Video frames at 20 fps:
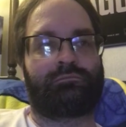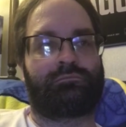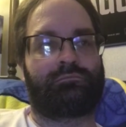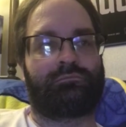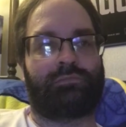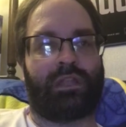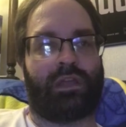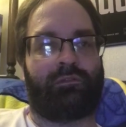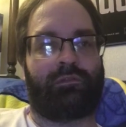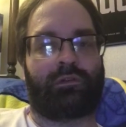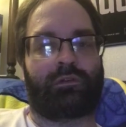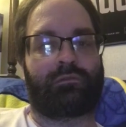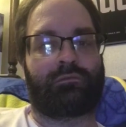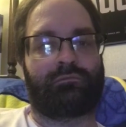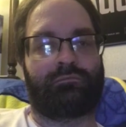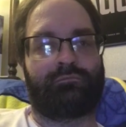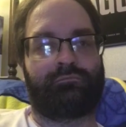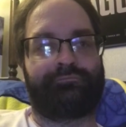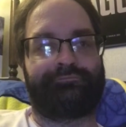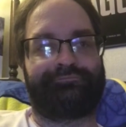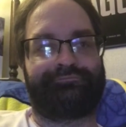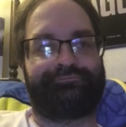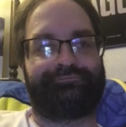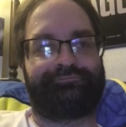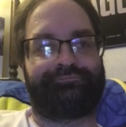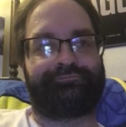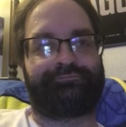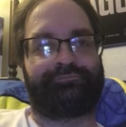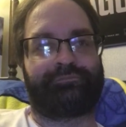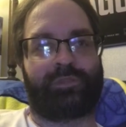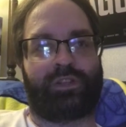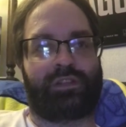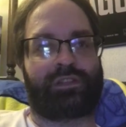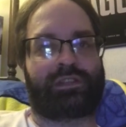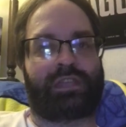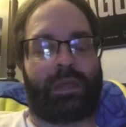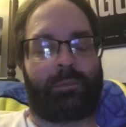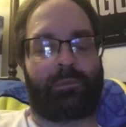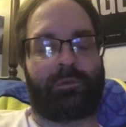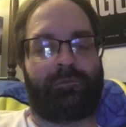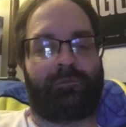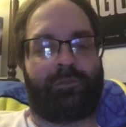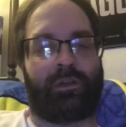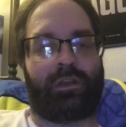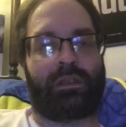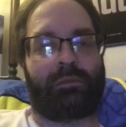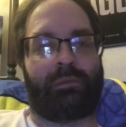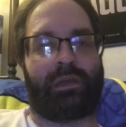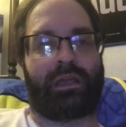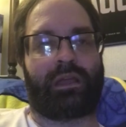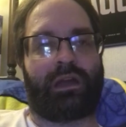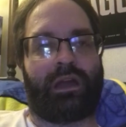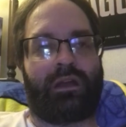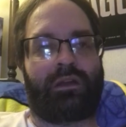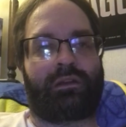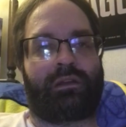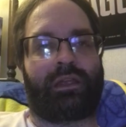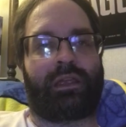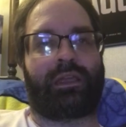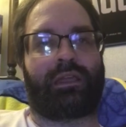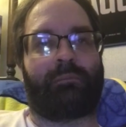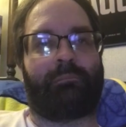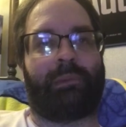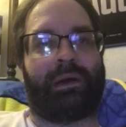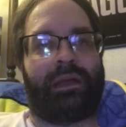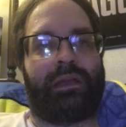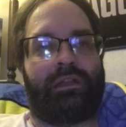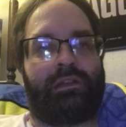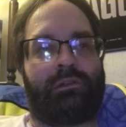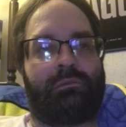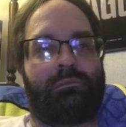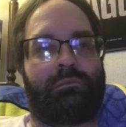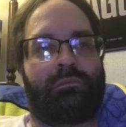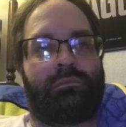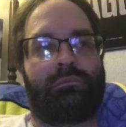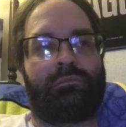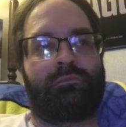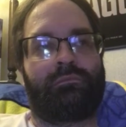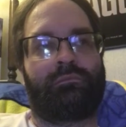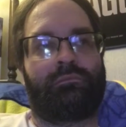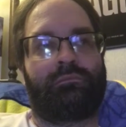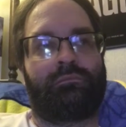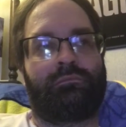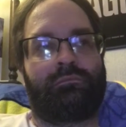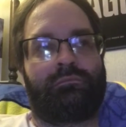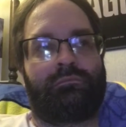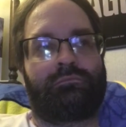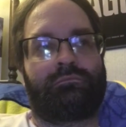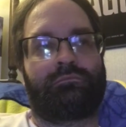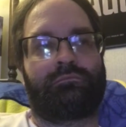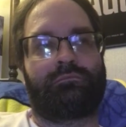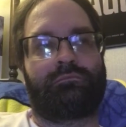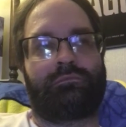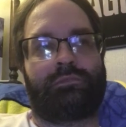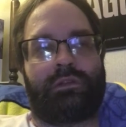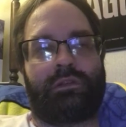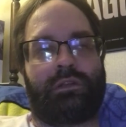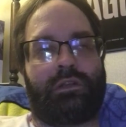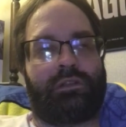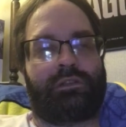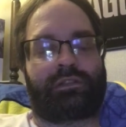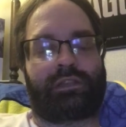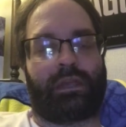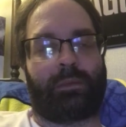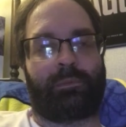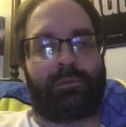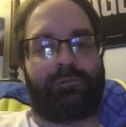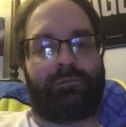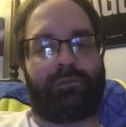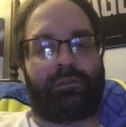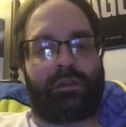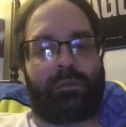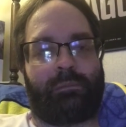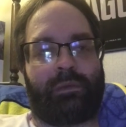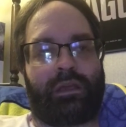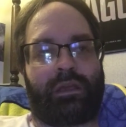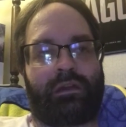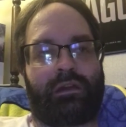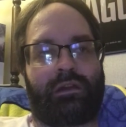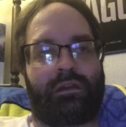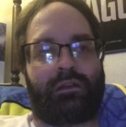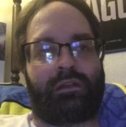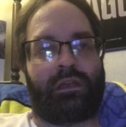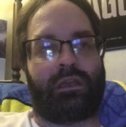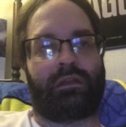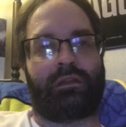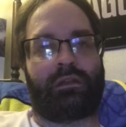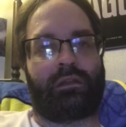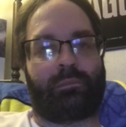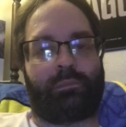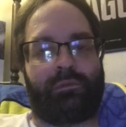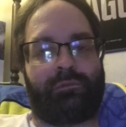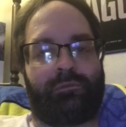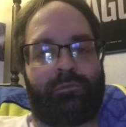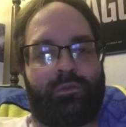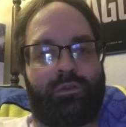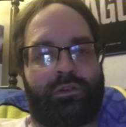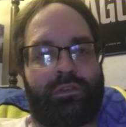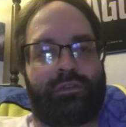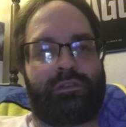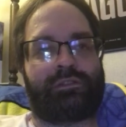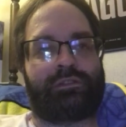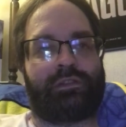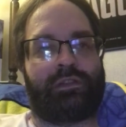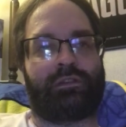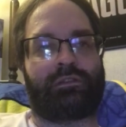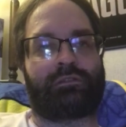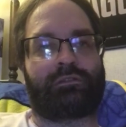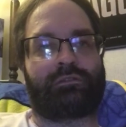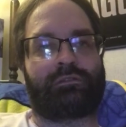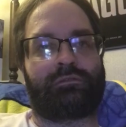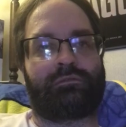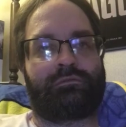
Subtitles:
Never. They just kept refunding my card, and I kept buying them. And they just kept refunding my card. I ended up with 4 of these things.